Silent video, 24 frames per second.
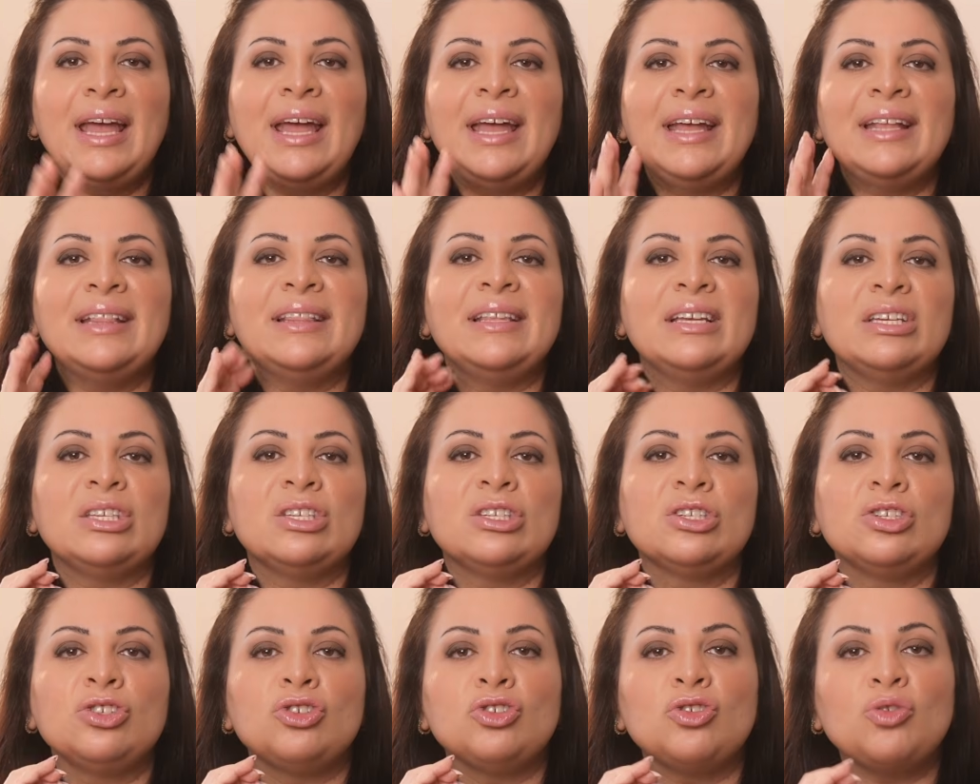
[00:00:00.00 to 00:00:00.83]
and the
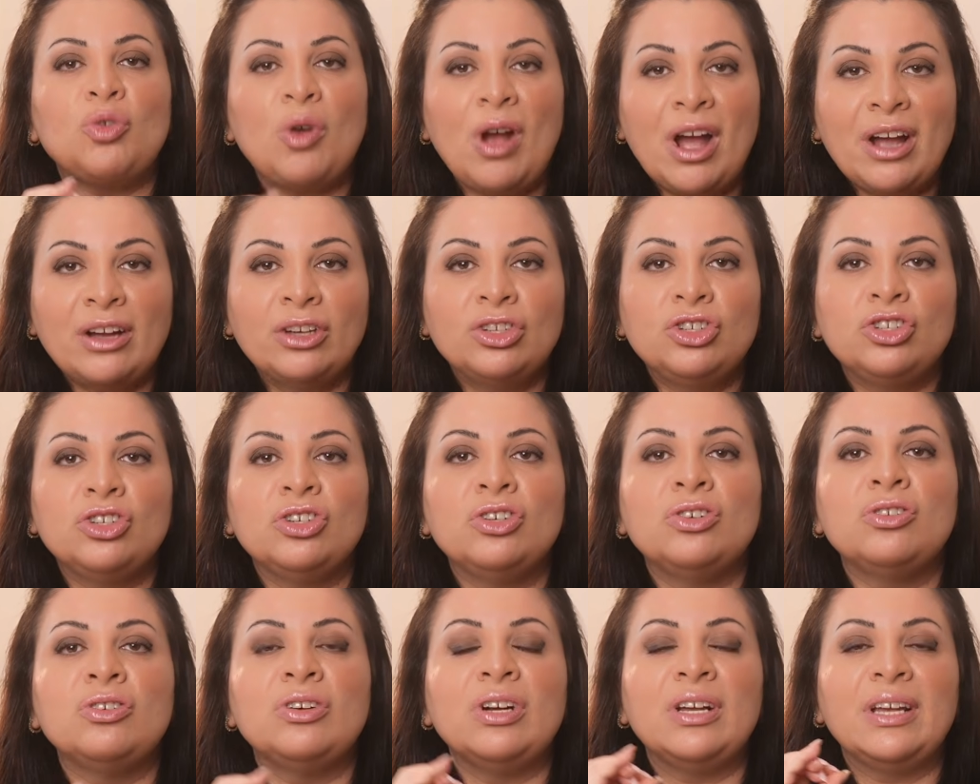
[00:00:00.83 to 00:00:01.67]

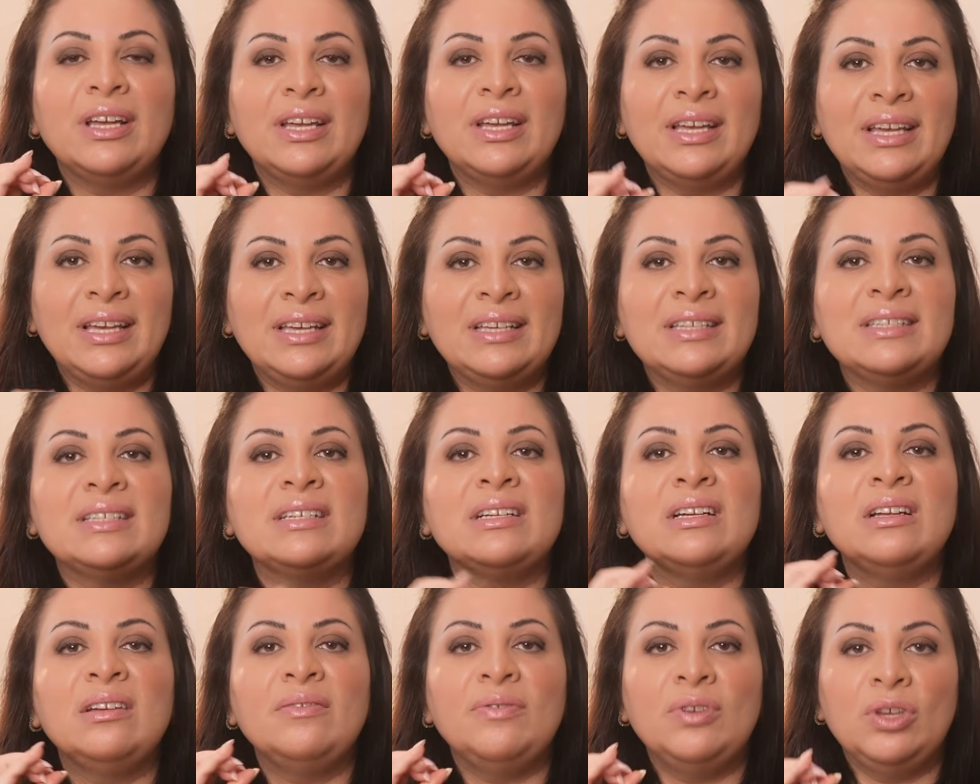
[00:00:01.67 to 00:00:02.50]
structure is
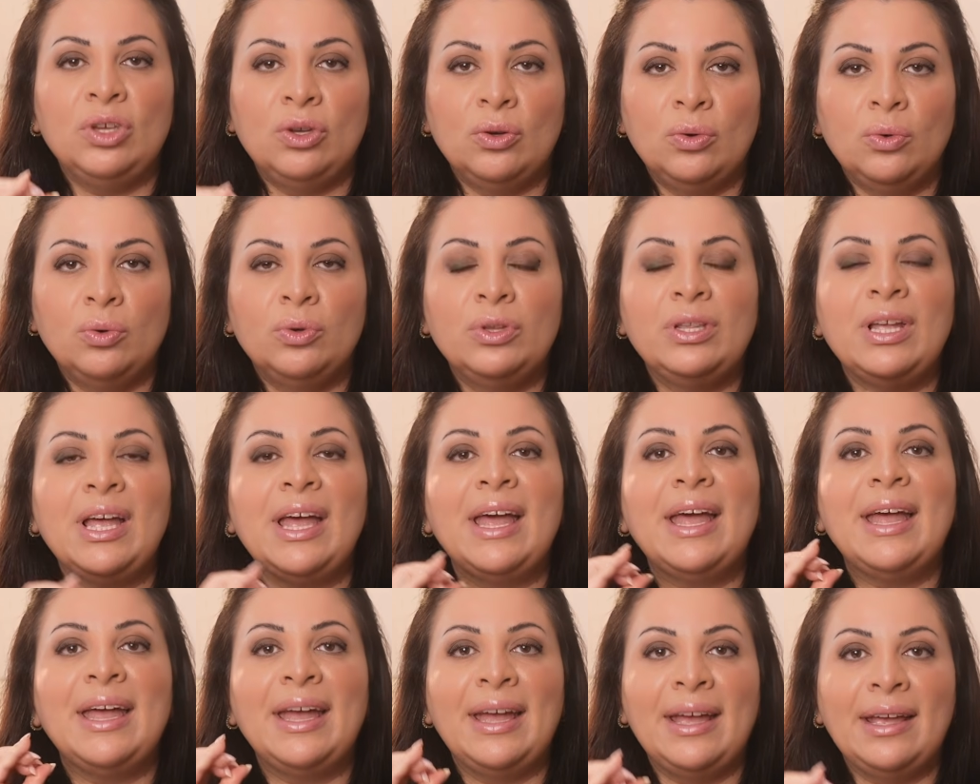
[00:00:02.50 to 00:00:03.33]
reviewed
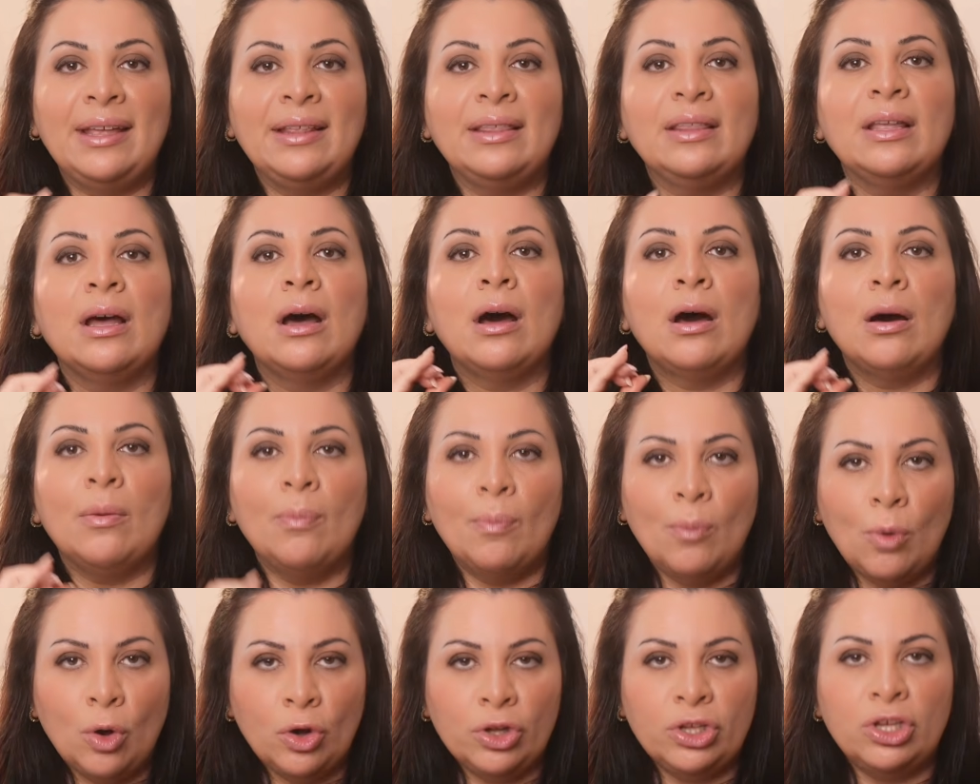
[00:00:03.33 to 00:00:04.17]
and
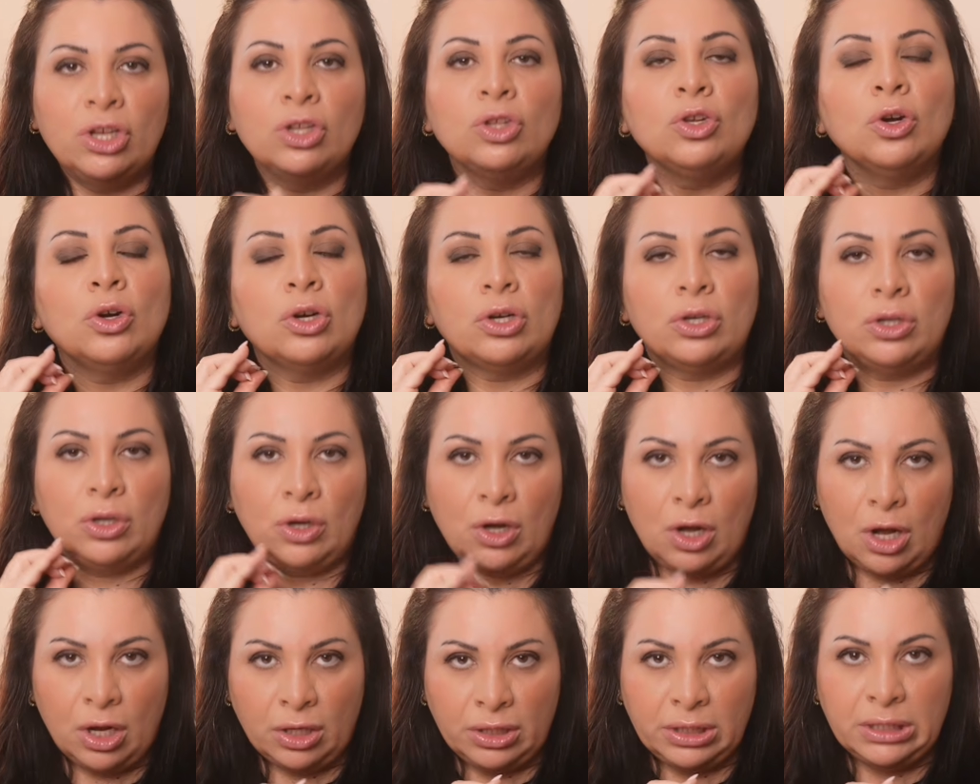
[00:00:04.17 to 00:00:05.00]
monitored
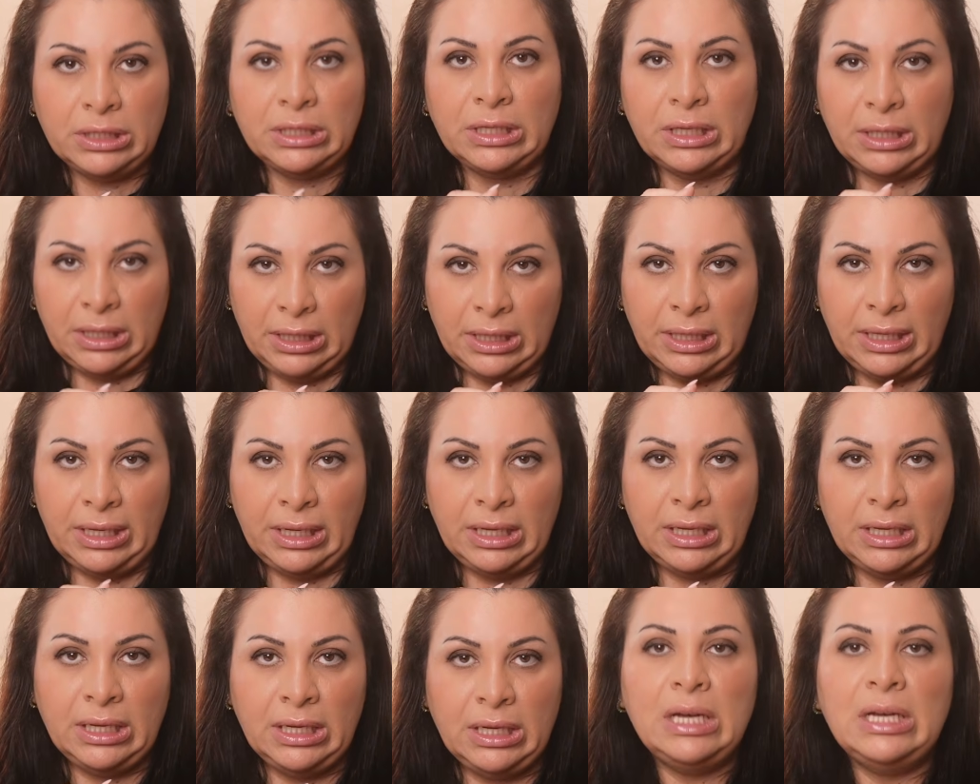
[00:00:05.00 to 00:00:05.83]
constantly.